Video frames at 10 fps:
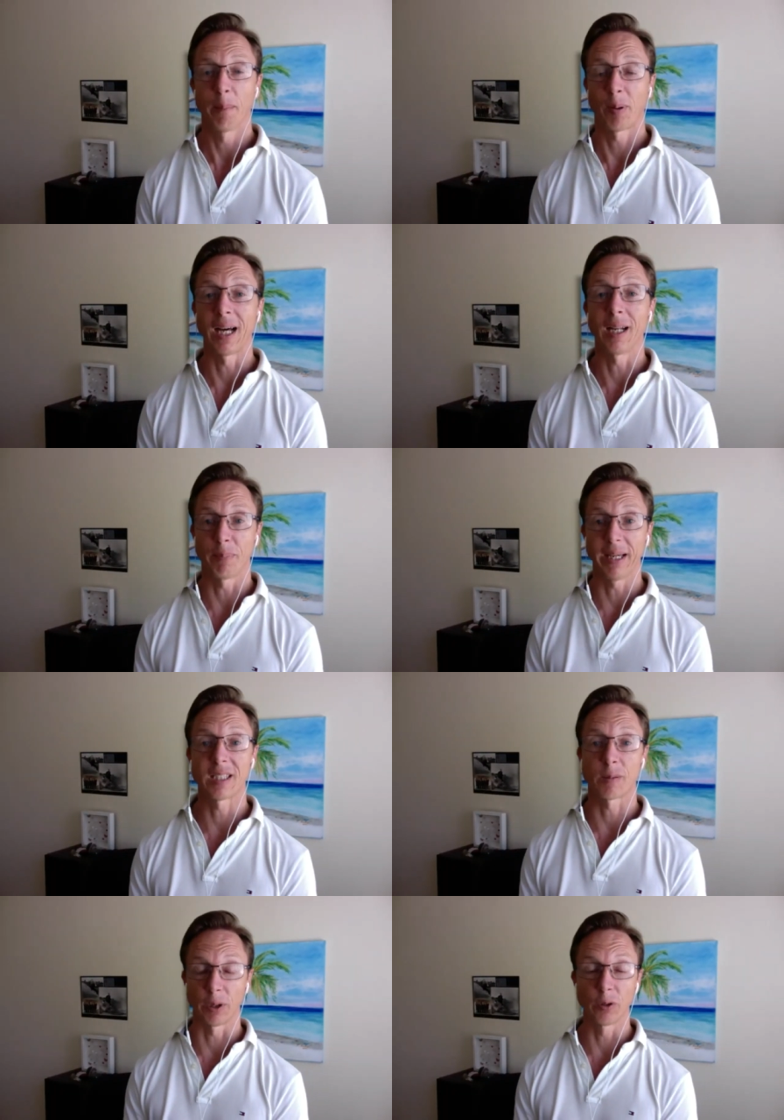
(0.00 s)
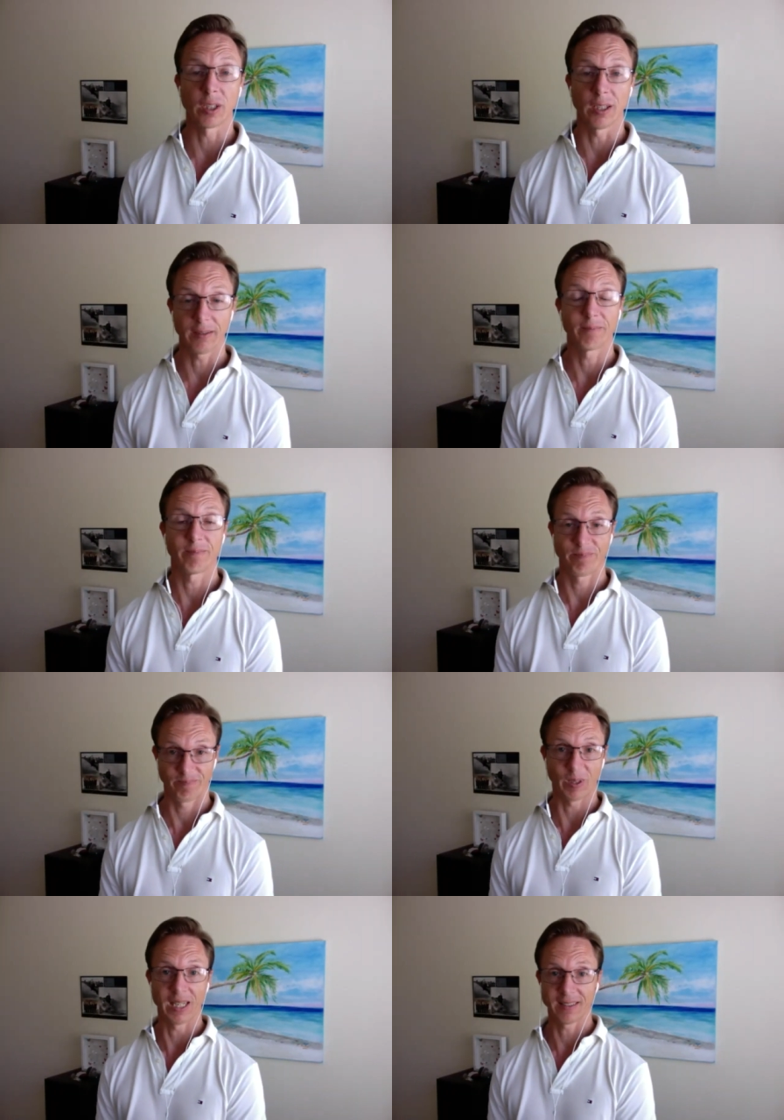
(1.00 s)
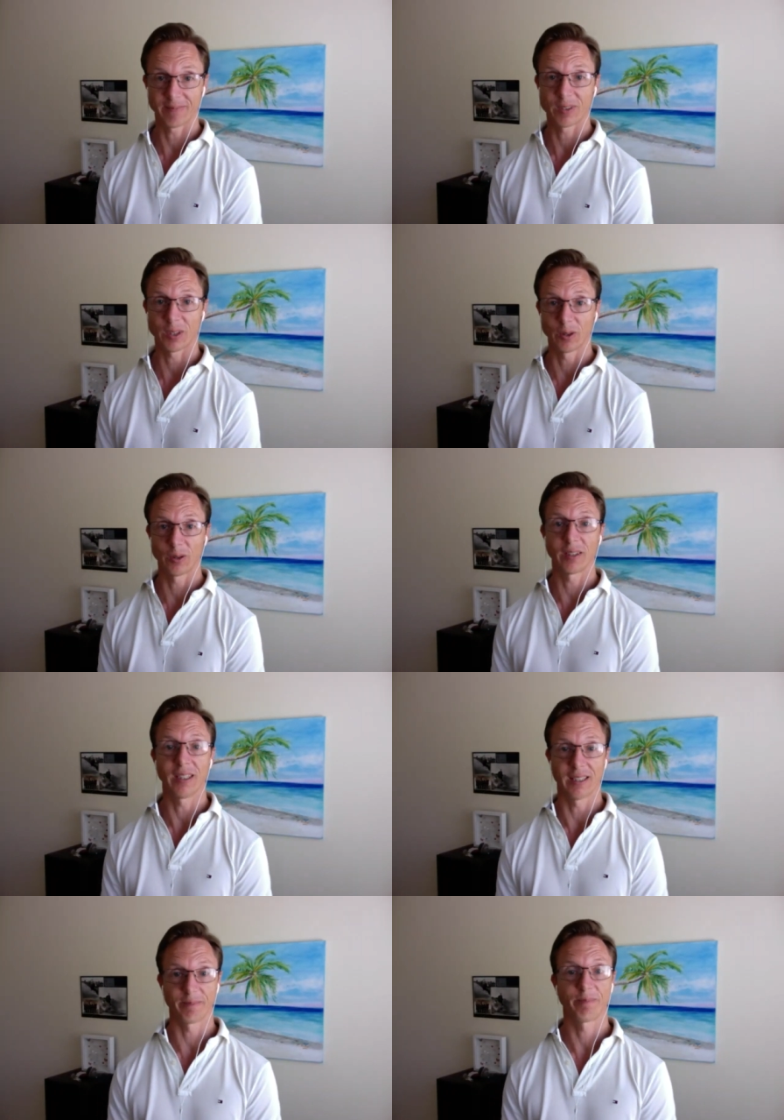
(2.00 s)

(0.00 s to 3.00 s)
Plant based protein, right? Plant based so, yeah.